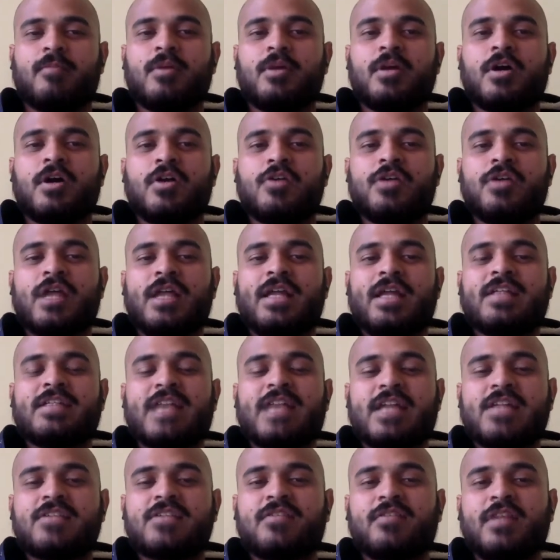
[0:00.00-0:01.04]
really
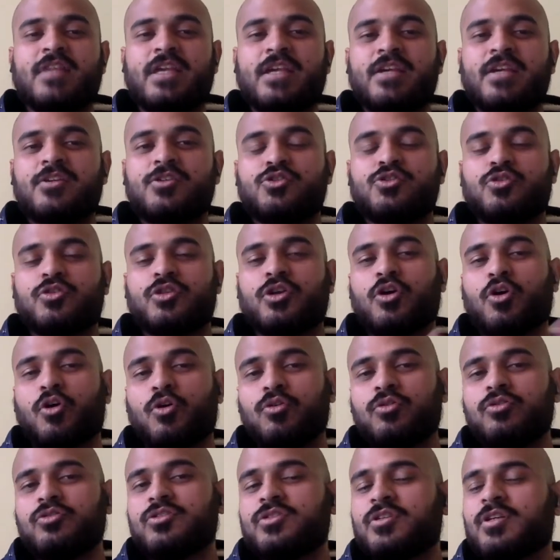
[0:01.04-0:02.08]
attentively to the
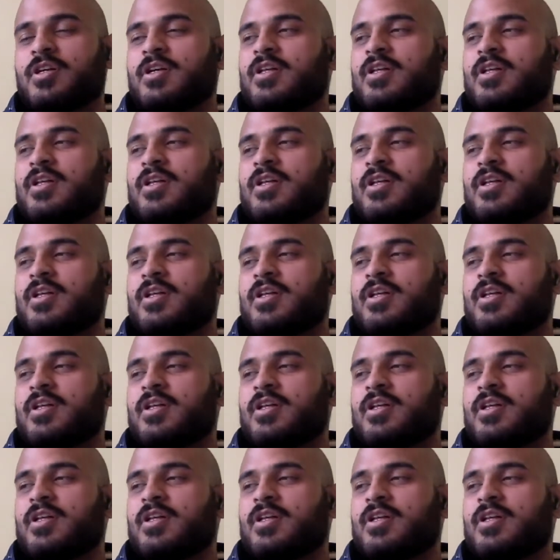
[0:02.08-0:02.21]
goals,